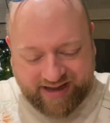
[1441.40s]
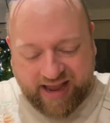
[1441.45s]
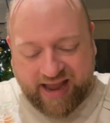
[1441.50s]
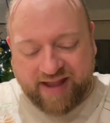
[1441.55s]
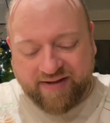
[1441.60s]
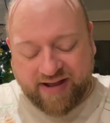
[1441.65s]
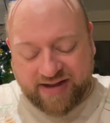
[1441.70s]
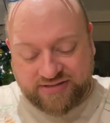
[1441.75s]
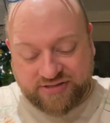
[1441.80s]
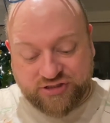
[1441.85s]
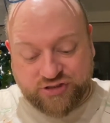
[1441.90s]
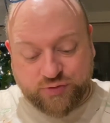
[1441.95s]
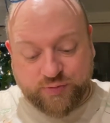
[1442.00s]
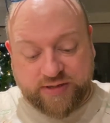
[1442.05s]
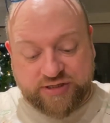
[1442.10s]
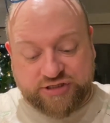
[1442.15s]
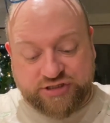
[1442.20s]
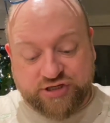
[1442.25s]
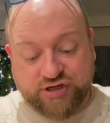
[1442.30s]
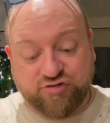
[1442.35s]
I had to
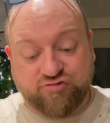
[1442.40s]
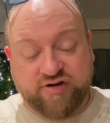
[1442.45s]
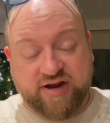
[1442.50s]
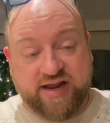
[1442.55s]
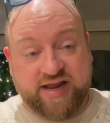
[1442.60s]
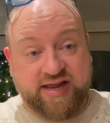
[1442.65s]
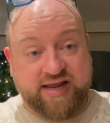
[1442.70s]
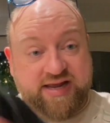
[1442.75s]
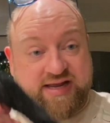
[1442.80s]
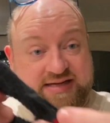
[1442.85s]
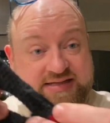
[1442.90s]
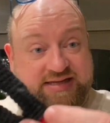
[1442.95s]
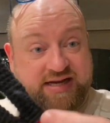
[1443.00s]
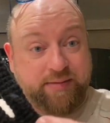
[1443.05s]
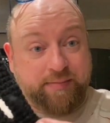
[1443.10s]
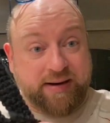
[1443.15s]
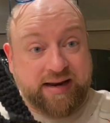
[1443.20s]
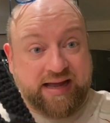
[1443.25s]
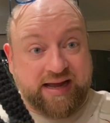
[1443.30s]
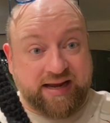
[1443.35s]
switch to grey instead
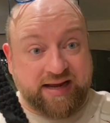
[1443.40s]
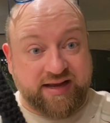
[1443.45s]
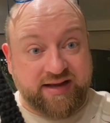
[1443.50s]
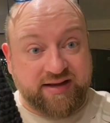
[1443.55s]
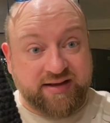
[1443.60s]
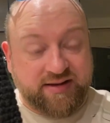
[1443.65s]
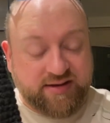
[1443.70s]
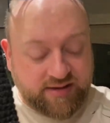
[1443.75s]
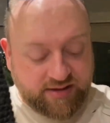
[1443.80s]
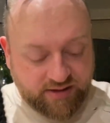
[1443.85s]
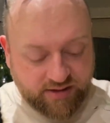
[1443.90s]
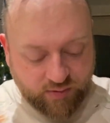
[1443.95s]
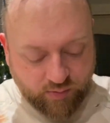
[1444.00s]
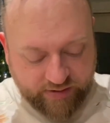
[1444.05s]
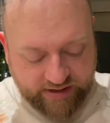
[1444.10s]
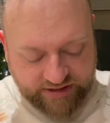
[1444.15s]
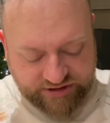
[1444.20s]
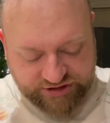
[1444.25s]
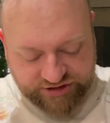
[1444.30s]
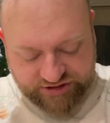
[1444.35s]
of black,
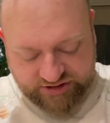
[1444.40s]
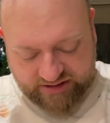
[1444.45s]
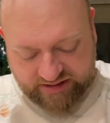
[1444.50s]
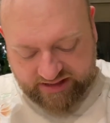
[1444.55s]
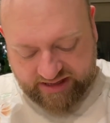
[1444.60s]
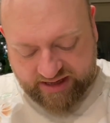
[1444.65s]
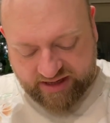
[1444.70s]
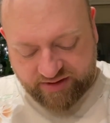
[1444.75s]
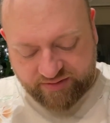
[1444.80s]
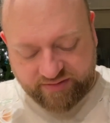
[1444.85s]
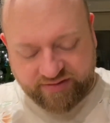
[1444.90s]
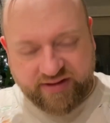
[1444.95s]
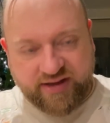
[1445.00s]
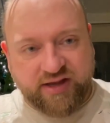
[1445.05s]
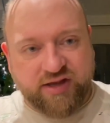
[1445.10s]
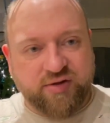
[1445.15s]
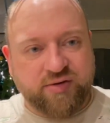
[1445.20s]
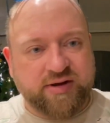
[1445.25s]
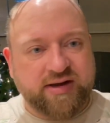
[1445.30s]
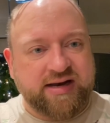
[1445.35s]
which I don't
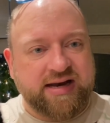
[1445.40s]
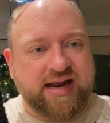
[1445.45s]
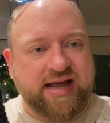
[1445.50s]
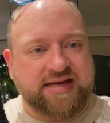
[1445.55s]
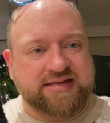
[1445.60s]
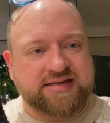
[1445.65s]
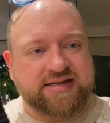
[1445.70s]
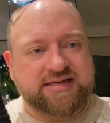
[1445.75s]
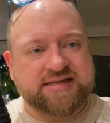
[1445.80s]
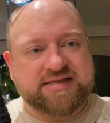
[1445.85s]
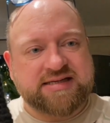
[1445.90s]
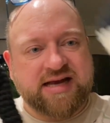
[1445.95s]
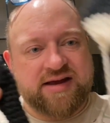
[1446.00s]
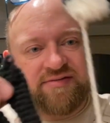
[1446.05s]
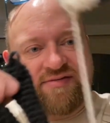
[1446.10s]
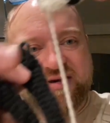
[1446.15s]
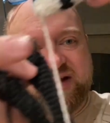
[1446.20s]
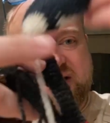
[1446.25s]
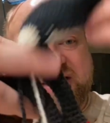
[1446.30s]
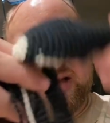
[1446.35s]
think you can
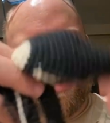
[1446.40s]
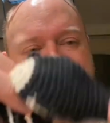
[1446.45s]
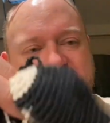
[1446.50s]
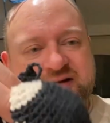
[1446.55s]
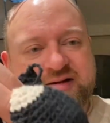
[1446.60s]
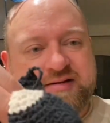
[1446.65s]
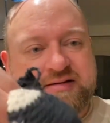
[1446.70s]
necessarily